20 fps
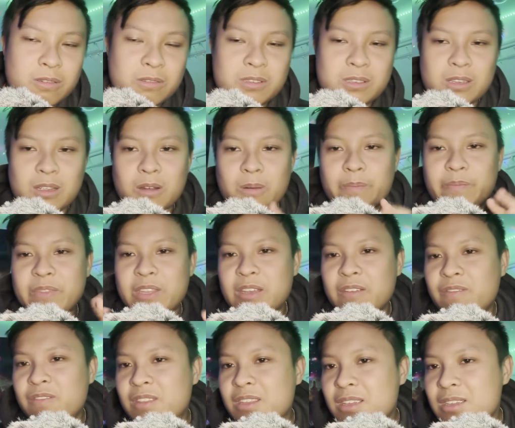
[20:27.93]
So
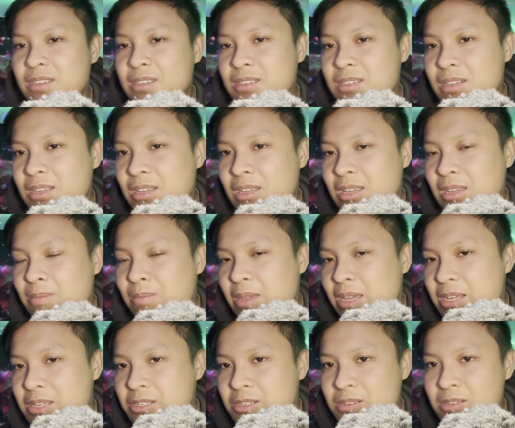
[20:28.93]
if this
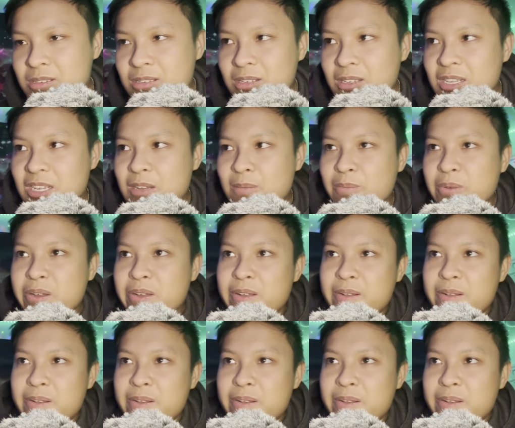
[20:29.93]
makes you sleep,